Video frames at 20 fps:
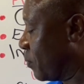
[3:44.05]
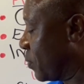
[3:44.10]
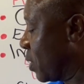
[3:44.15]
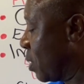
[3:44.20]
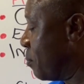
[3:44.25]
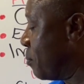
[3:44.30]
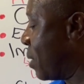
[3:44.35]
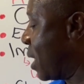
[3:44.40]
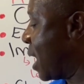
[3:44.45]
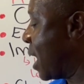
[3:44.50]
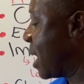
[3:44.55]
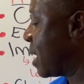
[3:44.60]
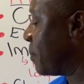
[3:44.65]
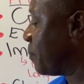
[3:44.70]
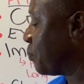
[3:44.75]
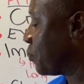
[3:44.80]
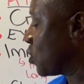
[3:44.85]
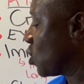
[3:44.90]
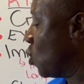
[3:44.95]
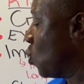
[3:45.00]
by
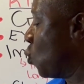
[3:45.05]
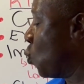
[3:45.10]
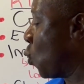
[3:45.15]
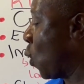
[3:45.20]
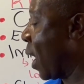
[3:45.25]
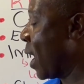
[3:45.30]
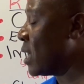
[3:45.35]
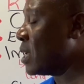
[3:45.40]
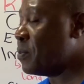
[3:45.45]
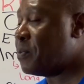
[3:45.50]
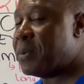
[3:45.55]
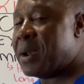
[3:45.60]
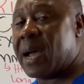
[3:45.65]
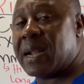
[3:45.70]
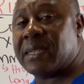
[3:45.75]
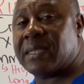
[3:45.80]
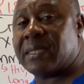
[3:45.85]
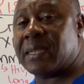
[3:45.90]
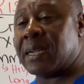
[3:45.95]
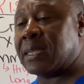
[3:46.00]
white blood
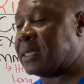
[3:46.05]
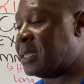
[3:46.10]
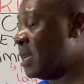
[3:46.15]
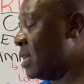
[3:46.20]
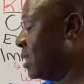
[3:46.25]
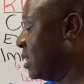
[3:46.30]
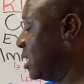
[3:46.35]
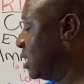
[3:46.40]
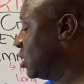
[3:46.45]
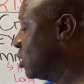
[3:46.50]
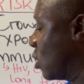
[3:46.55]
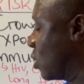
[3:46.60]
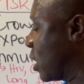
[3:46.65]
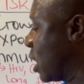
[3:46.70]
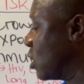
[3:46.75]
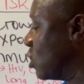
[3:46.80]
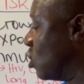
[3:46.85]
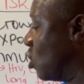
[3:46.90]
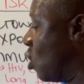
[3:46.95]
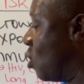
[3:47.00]
cells in these
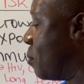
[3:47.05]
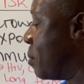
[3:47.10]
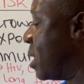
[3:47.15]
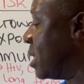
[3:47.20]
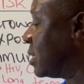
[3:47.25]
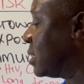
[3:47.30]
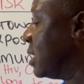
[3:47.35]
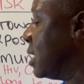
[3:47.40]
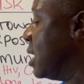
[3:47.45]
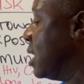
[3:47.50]
granulomas,